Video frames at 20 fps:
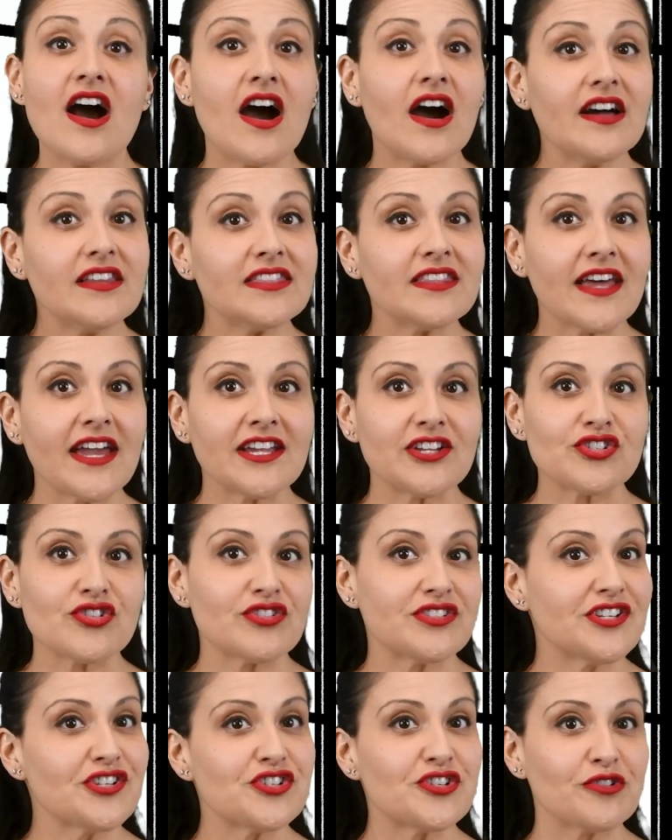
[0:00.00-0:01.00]
Unlike
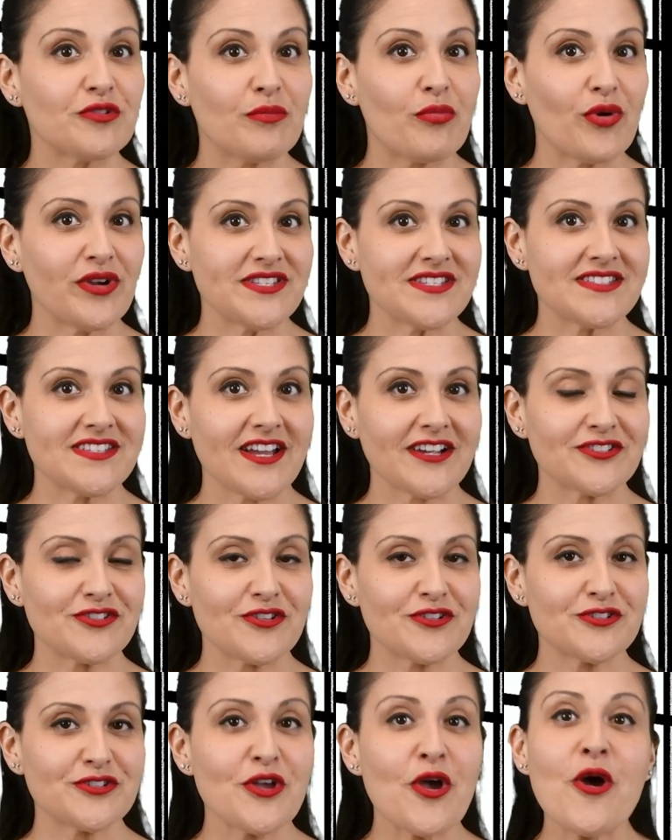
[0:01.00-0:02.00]
traditional point
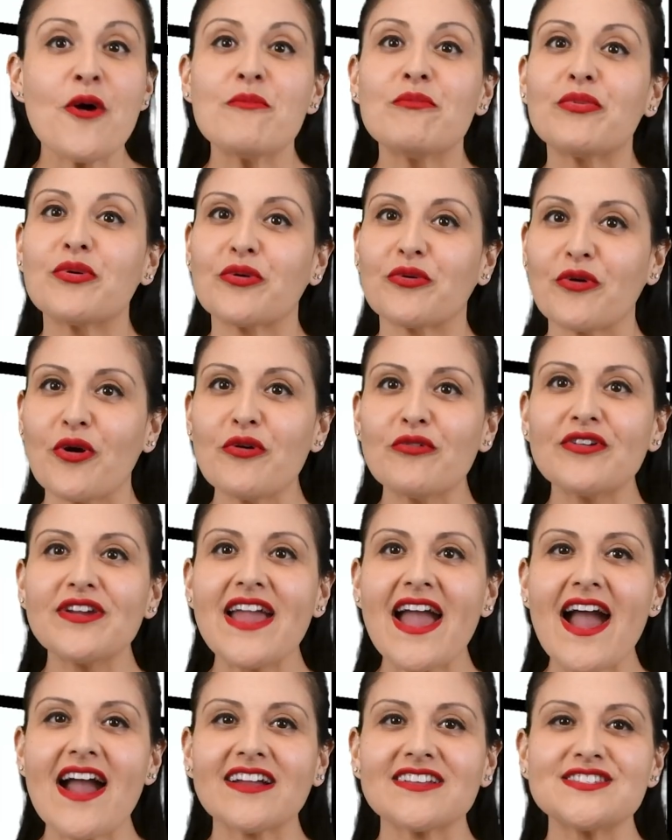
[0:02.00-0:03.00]
detectors,
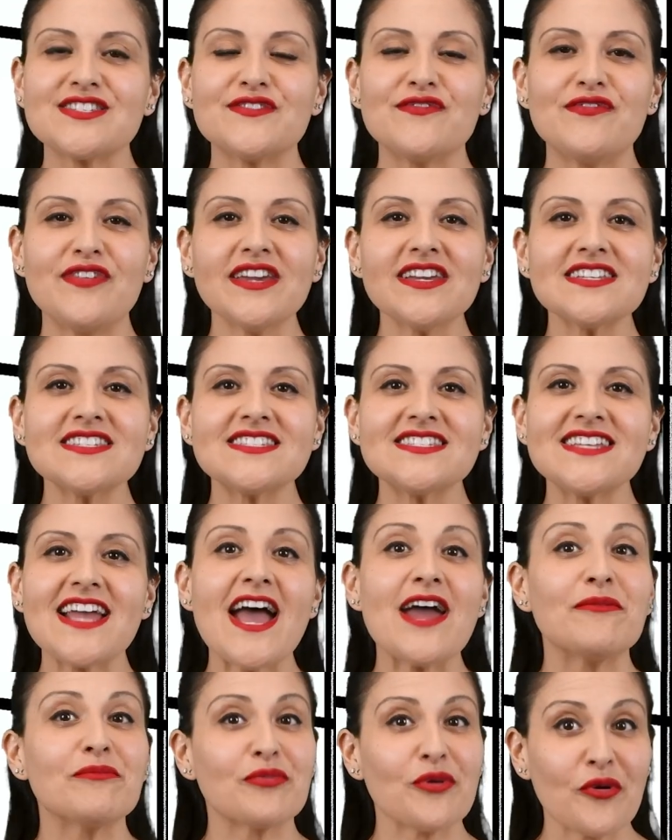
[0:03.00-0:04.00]
ProReact's fixed
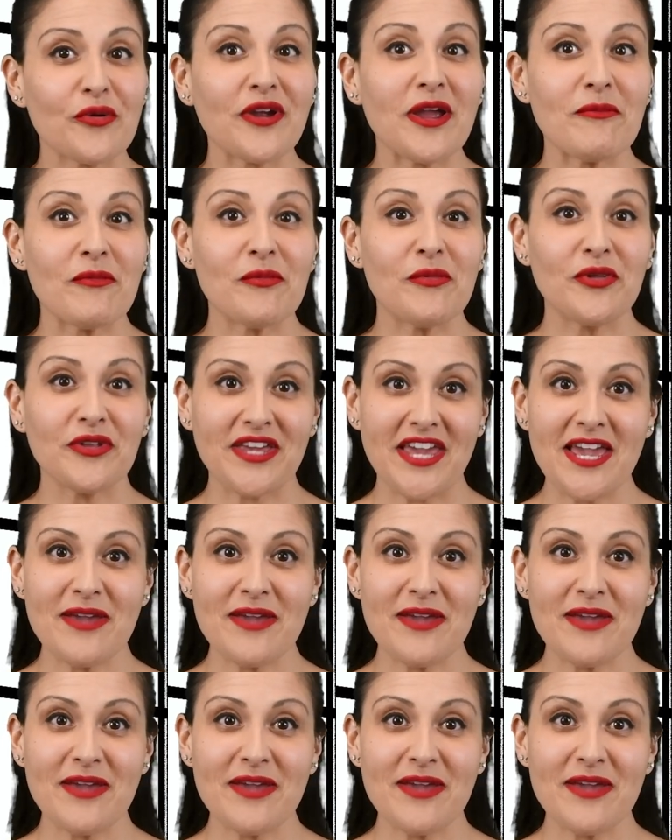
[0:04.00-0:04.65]
and programmable